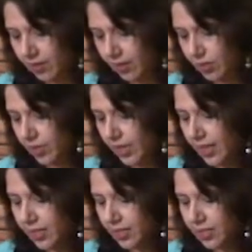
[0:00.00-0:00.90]
So
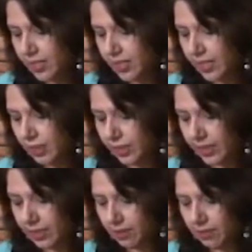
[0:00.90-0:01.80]
again, this is a yellow
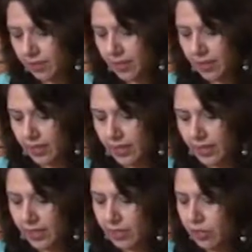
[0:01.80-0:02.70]
onion,
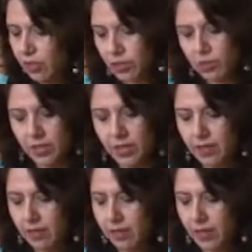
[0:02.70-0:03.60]
and you just want
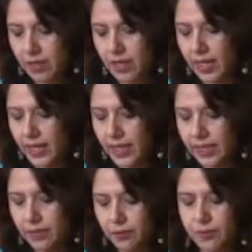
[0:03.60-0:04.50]
to, I
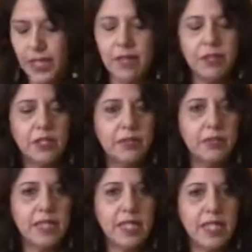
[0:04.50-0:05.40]
like the flavor
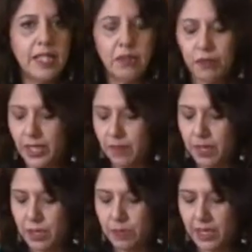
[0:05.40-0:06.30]
of this onion very
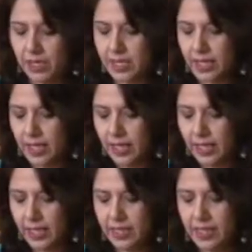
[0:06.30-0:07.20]
much, because
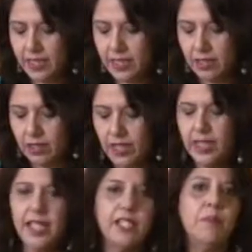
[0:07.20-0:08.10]
it
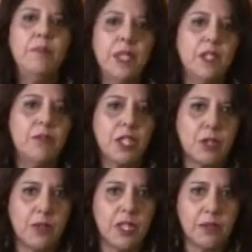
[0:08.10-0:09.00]
has a bit of a
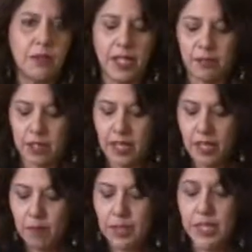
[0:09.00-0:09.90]
sweeter flavor,
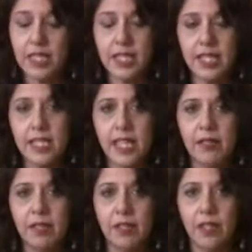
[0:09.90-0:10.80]
but it does
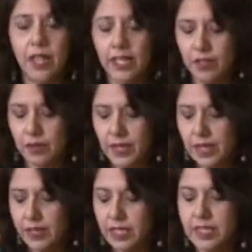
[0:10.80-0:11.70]
have a lot of
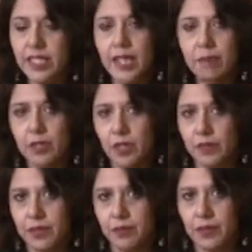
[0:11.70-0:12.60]
the depth
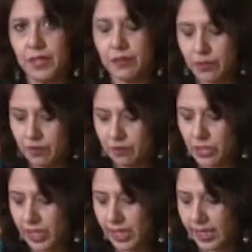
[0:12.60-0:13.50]
of the flavor,
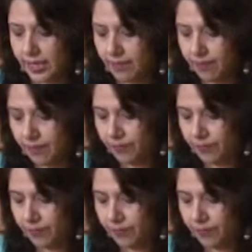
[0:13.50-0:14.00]
which I like.